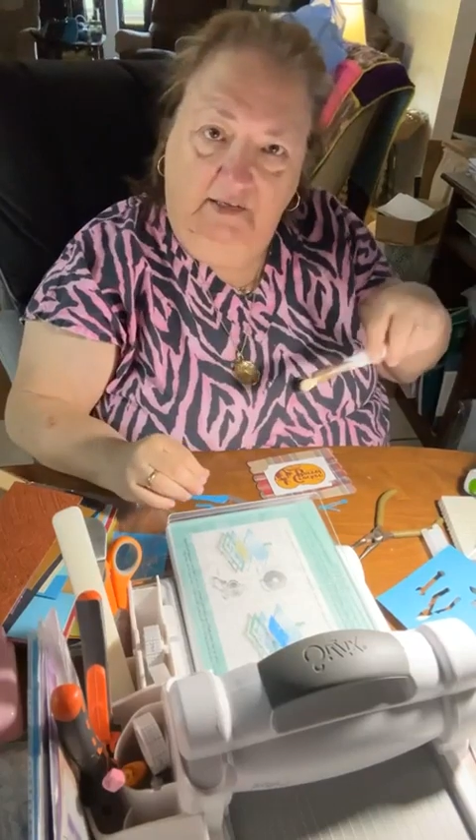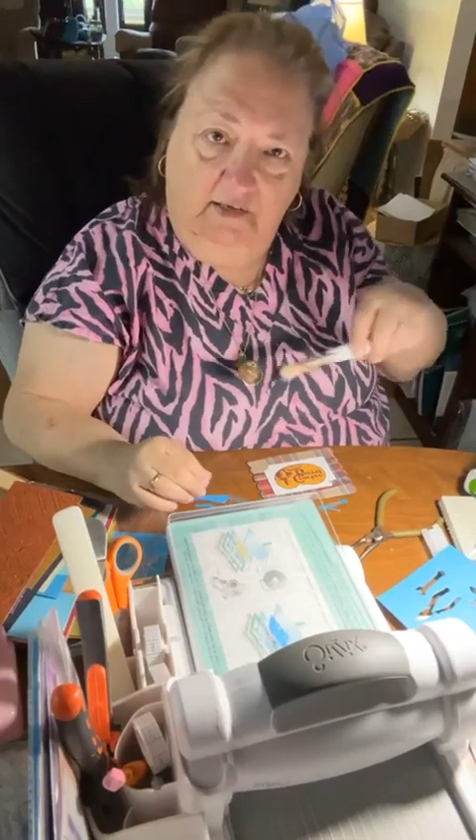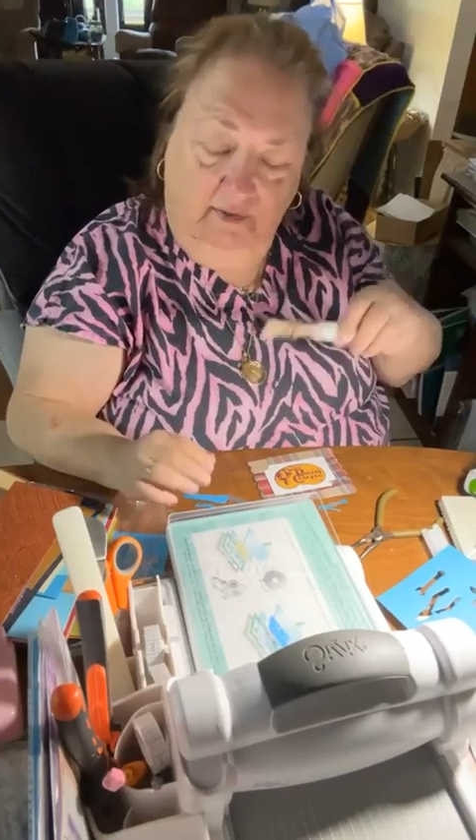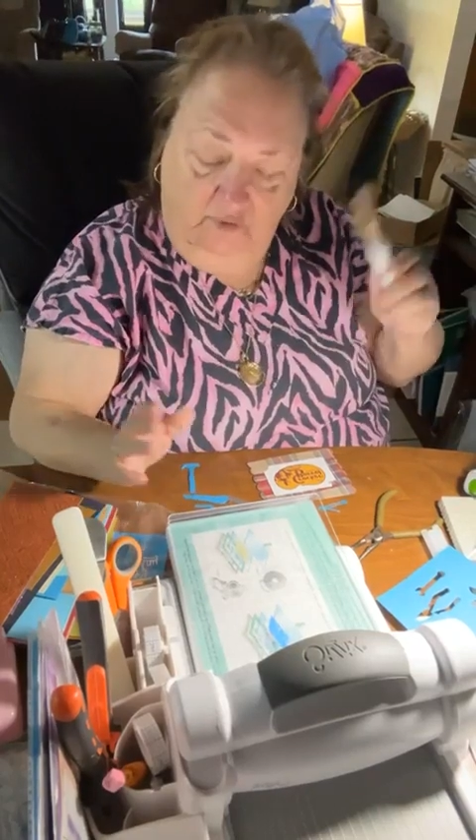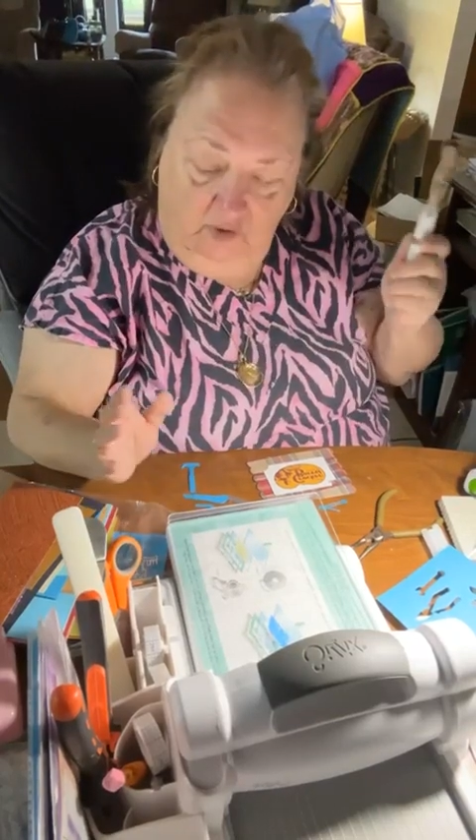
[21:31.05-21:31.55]
and
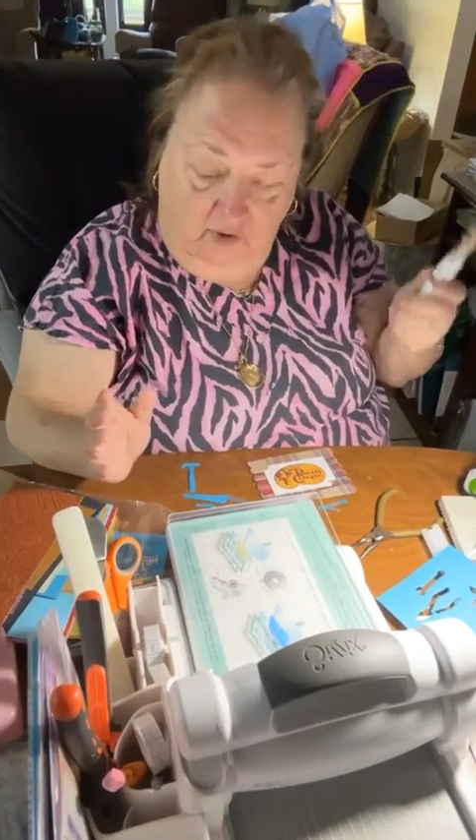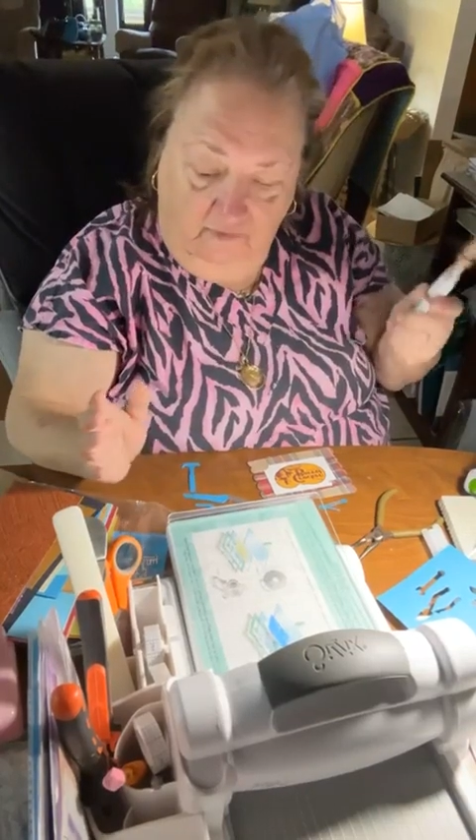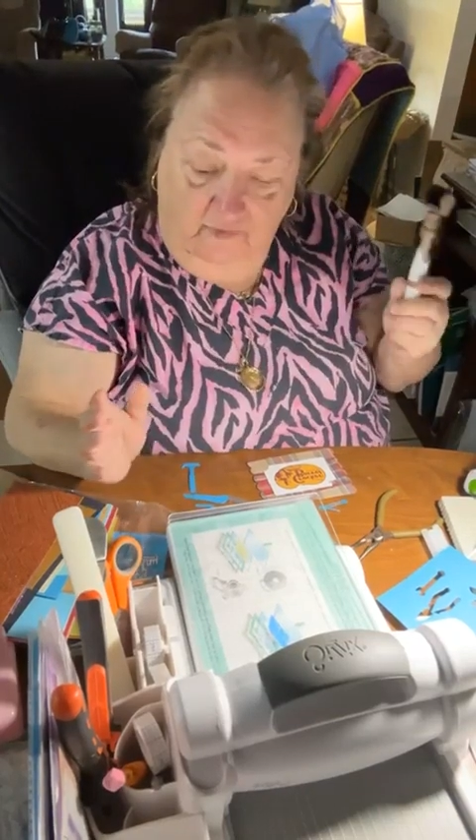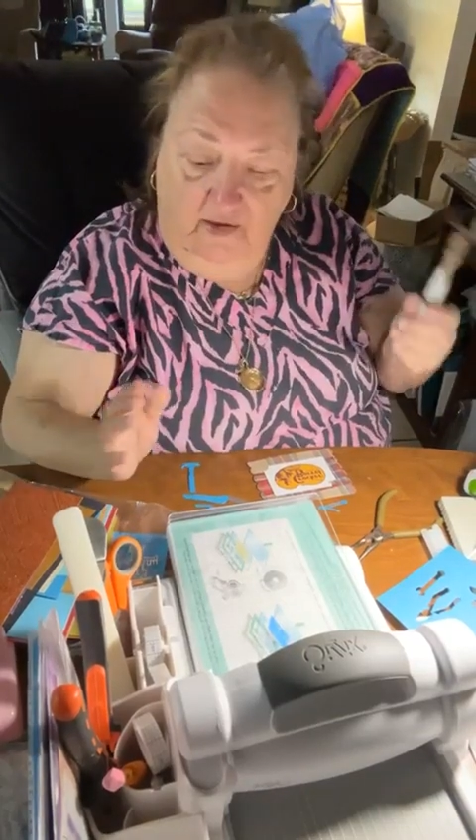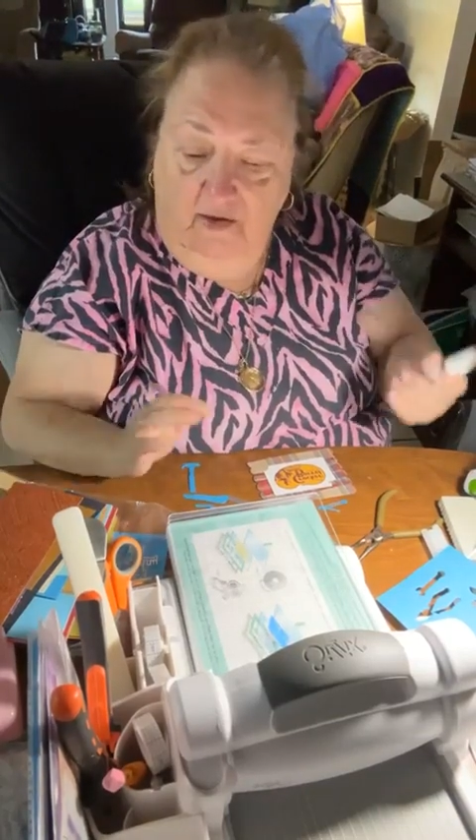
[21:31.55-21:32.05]
it comes
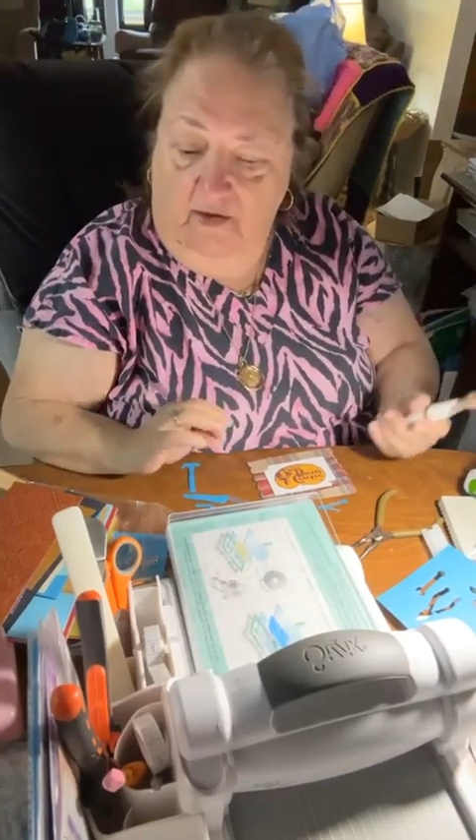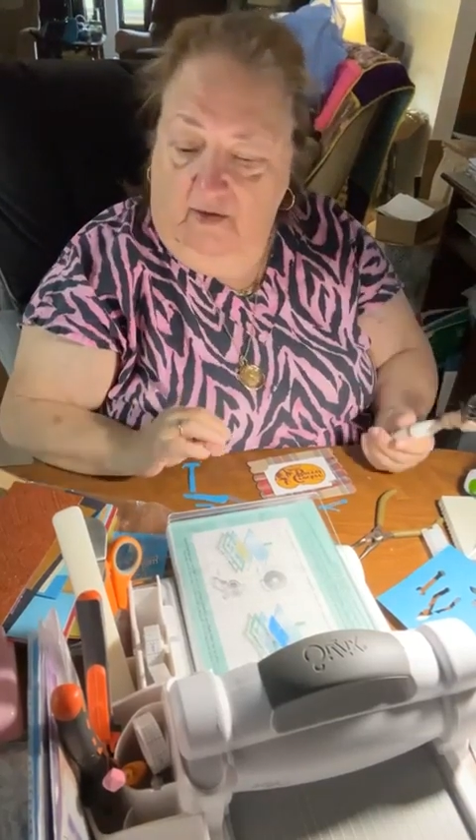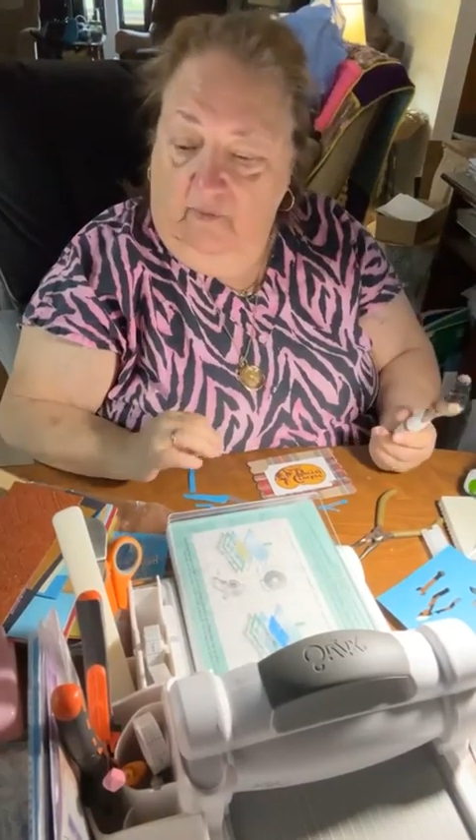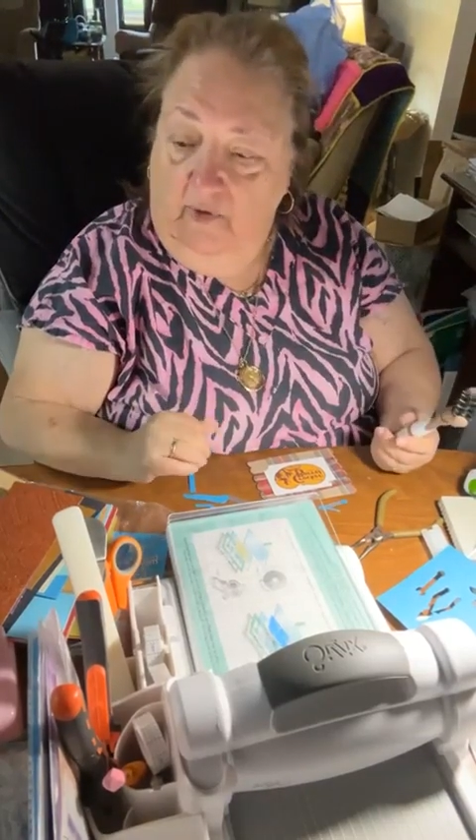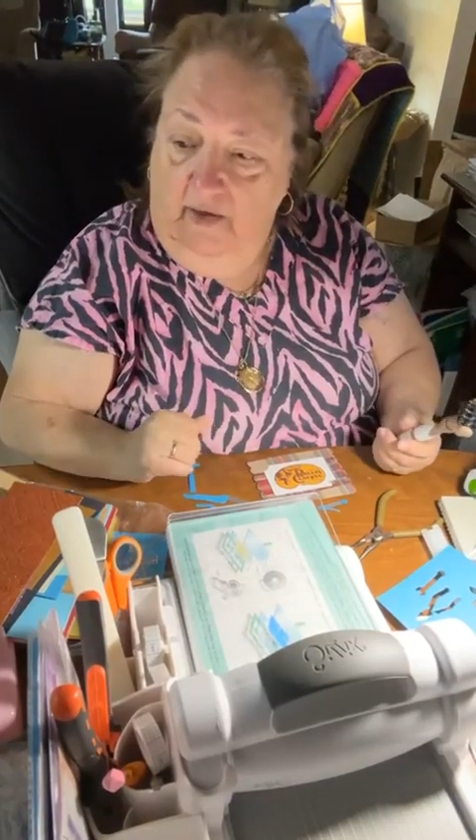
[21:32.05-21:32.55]
off.
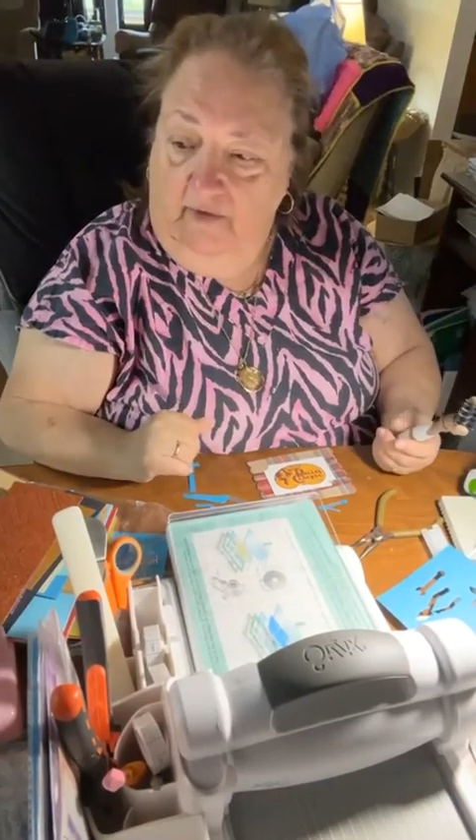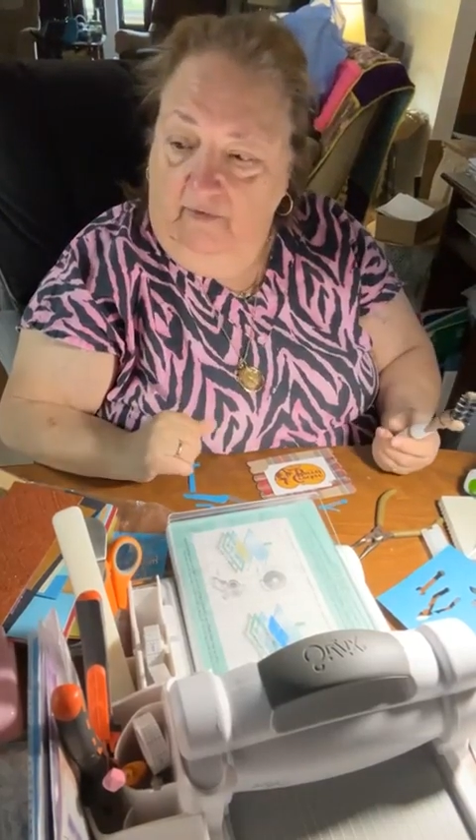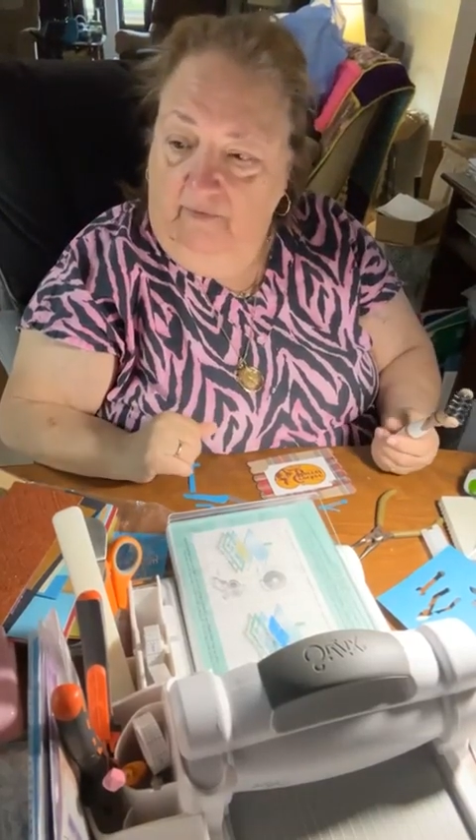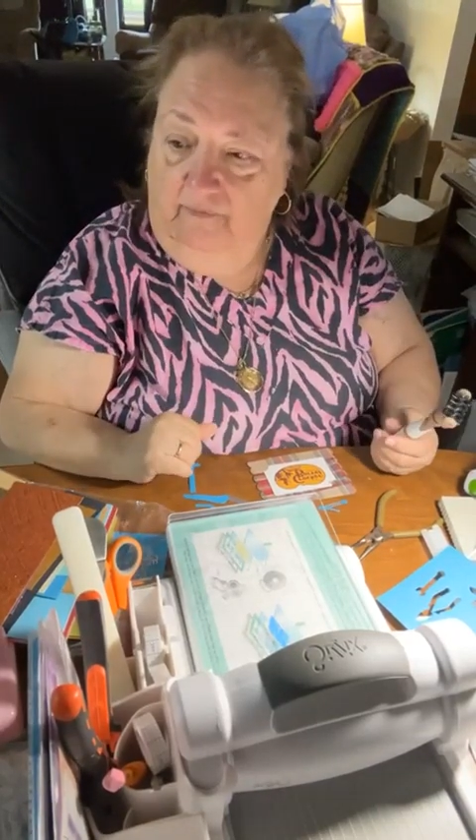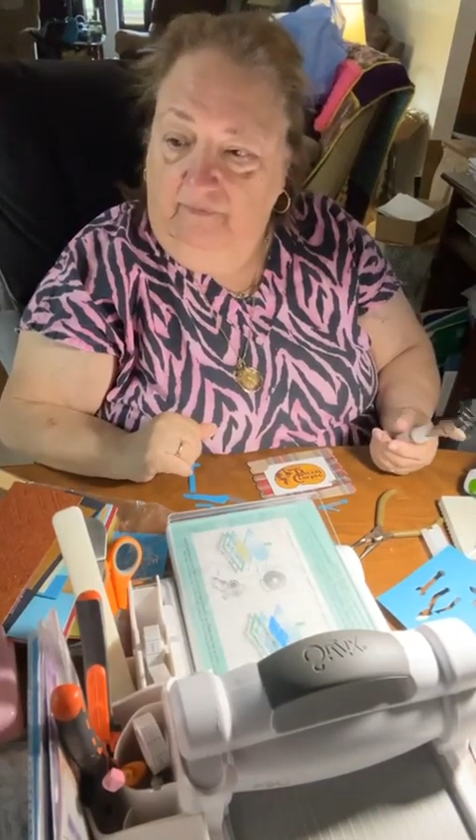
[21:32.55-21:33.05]

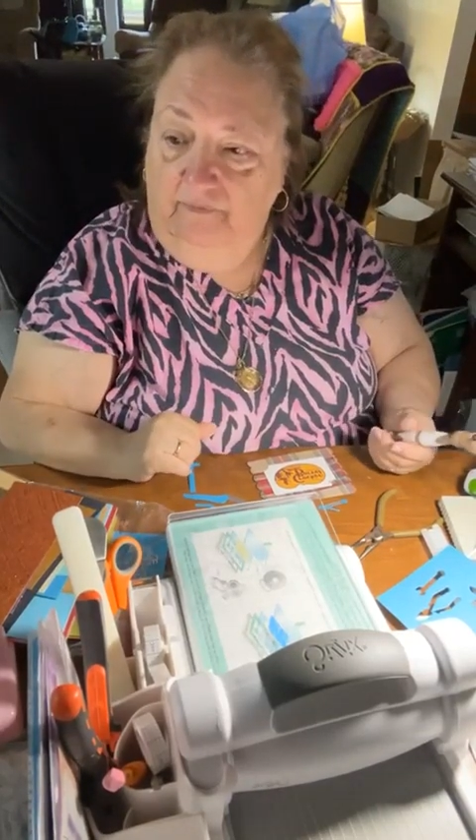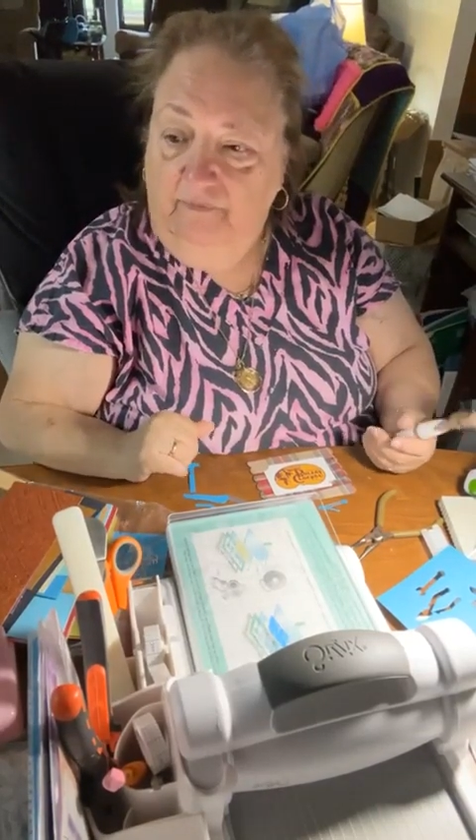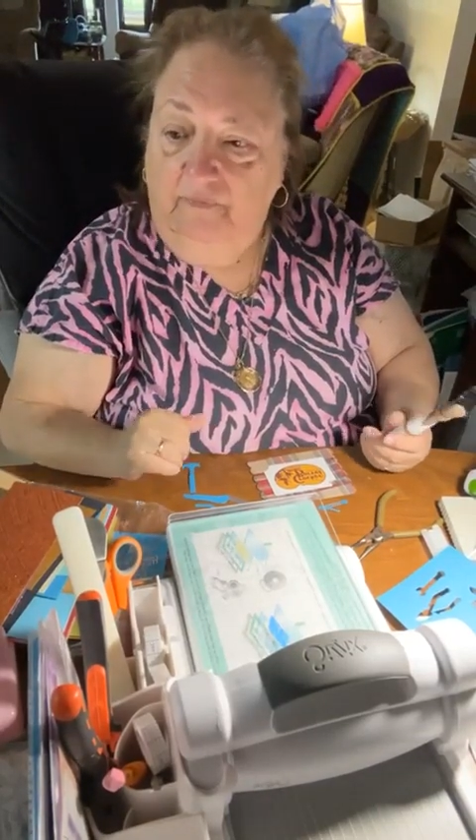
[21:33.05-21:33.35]
Well,